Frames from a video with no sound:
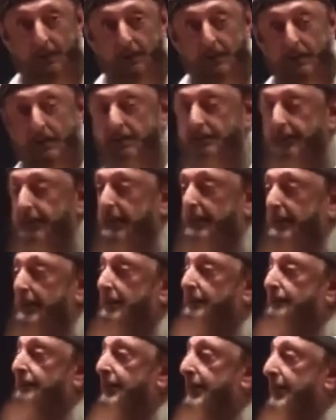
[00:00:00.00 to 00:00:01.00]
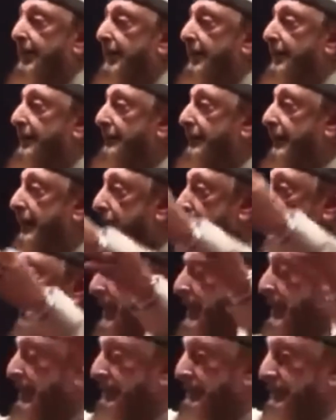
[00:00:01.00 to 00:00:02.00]
He said, if there is a
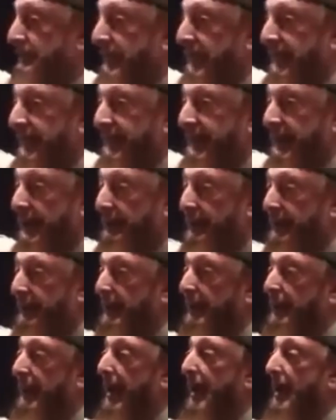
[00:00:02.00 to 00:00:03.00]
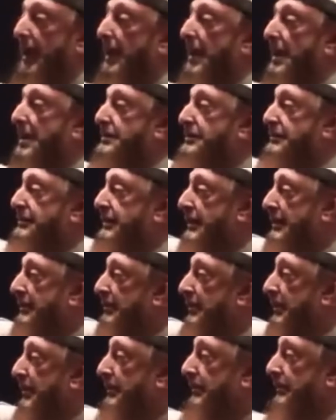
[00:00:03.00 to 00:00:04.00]
big field with large
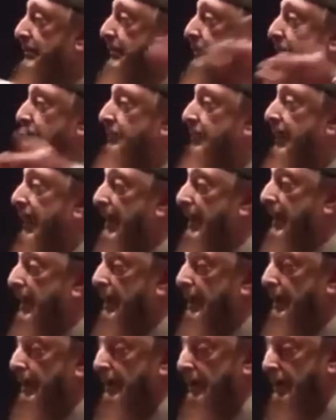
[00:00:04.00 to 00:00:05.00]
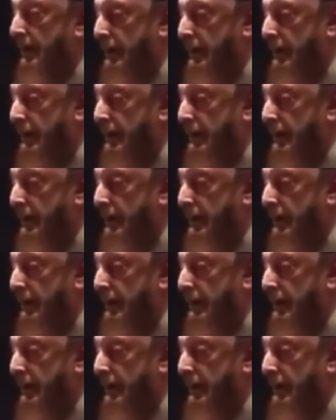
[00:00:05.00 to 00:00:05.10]
numbers of black